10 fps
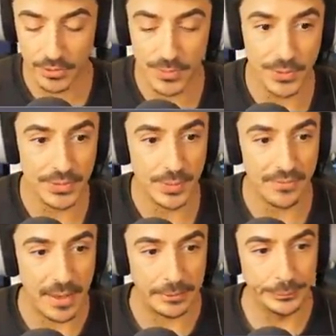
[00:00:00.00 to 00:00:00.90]
to be honest
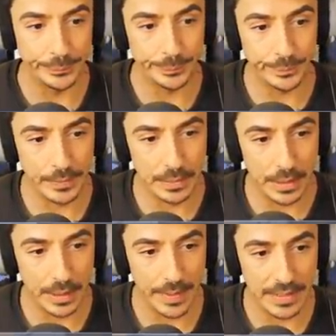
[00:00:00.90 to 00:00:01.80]
with you.
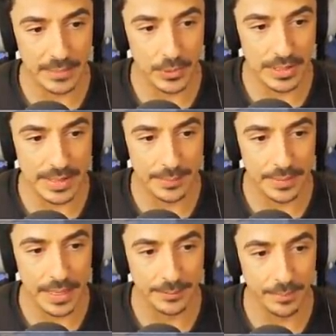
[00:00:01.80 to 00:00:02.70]
That is what is
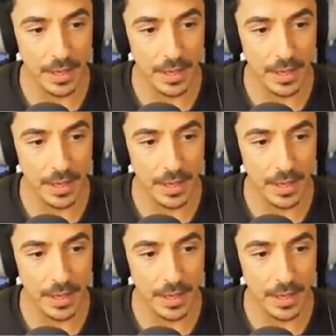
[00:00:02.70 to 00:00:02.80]
happening.